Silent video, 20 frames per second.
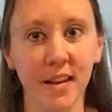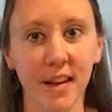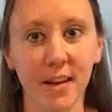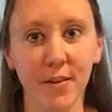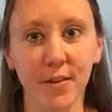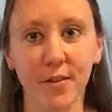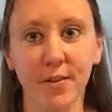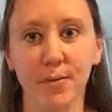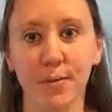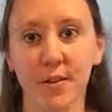the
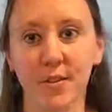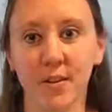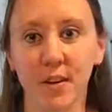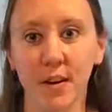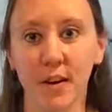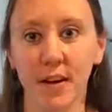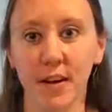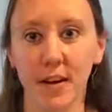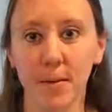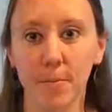arrows we're
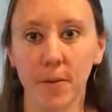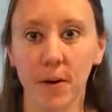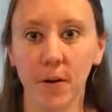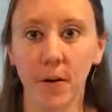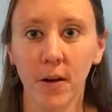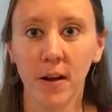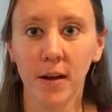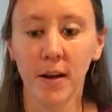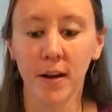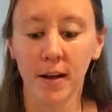talking
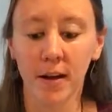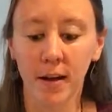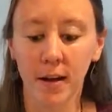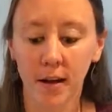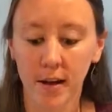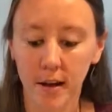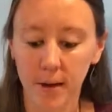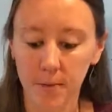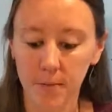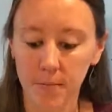about.
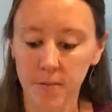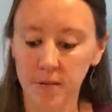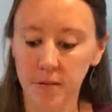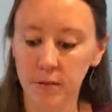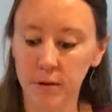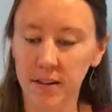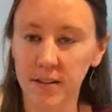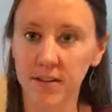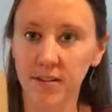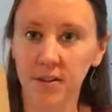
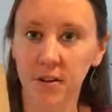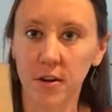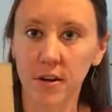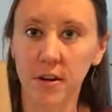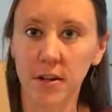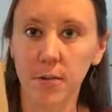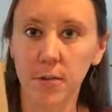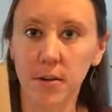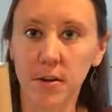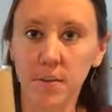So I
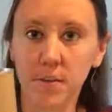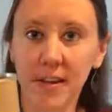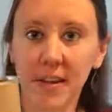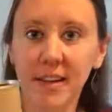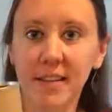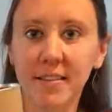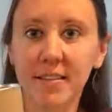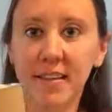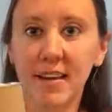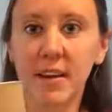started with my
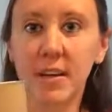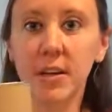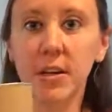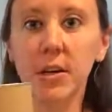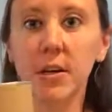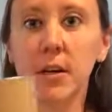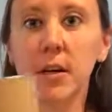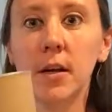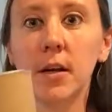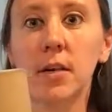
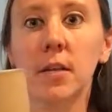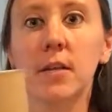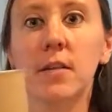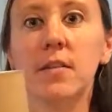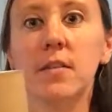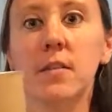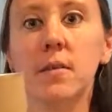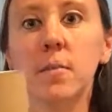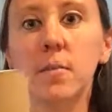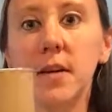container
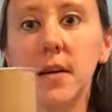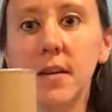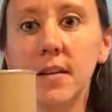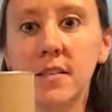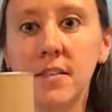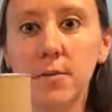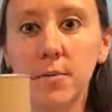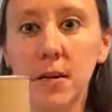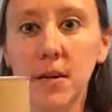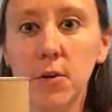to make
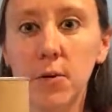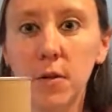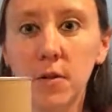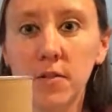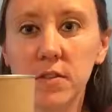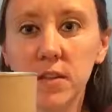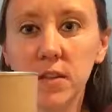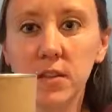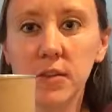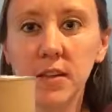into my
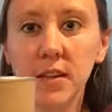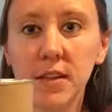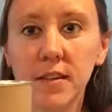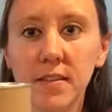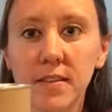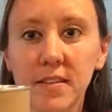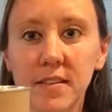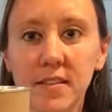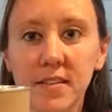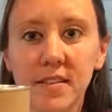quiver. You
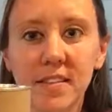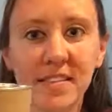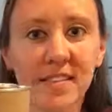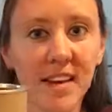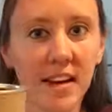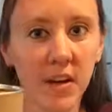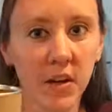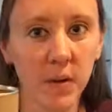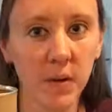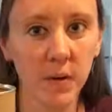can
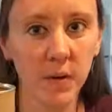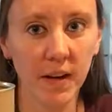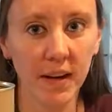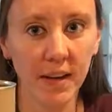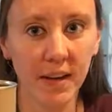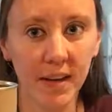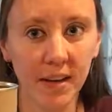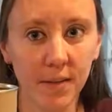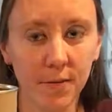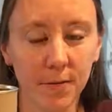
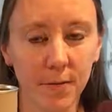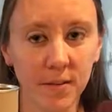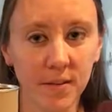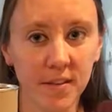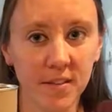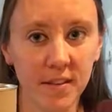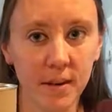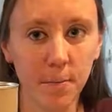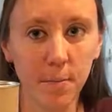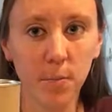decorate it for
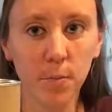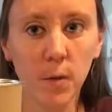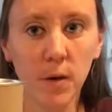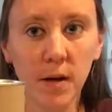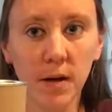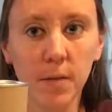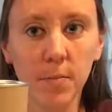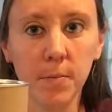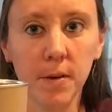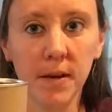step
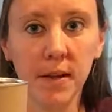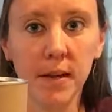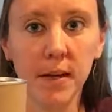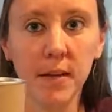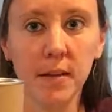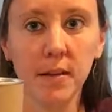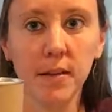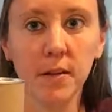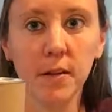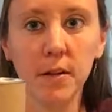one by
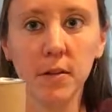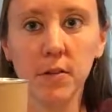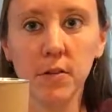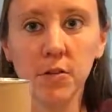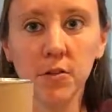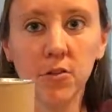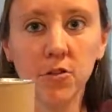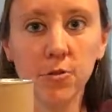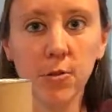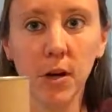either
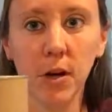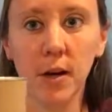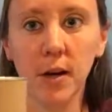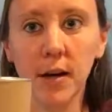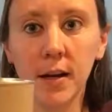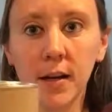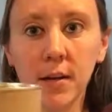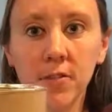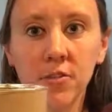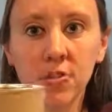
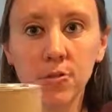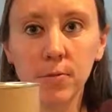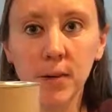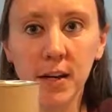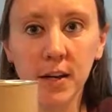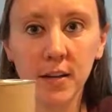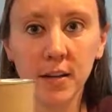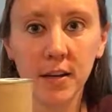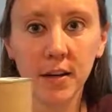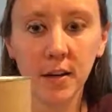drawing
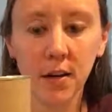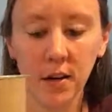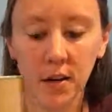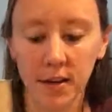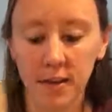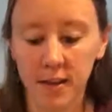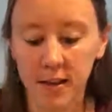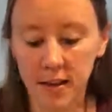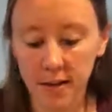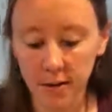directly
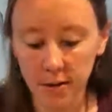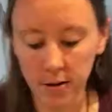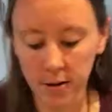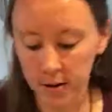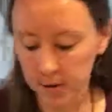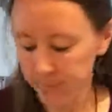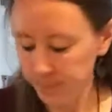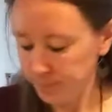on there,